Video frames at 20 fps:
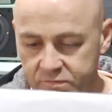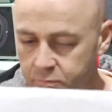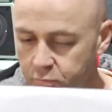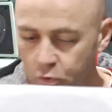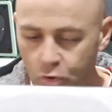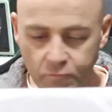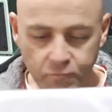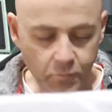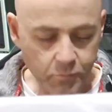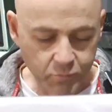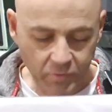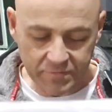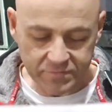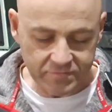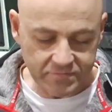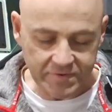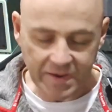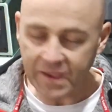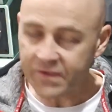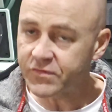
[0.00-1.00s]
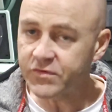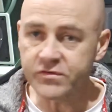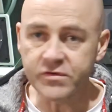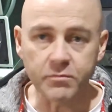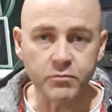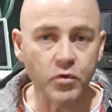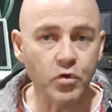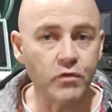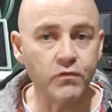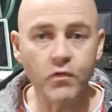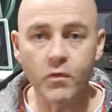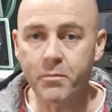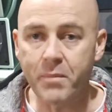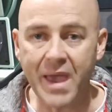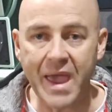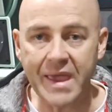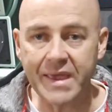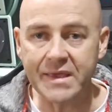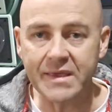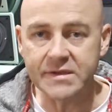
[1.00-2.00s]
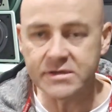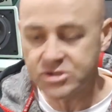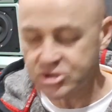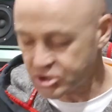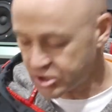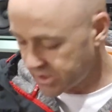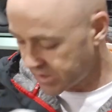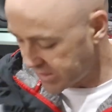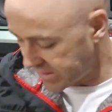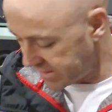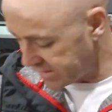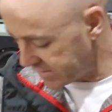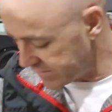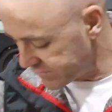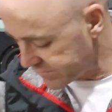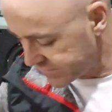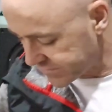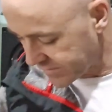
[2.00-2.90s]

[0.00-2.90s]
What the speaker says: beautiful presentation. It's a beautiful package. It is,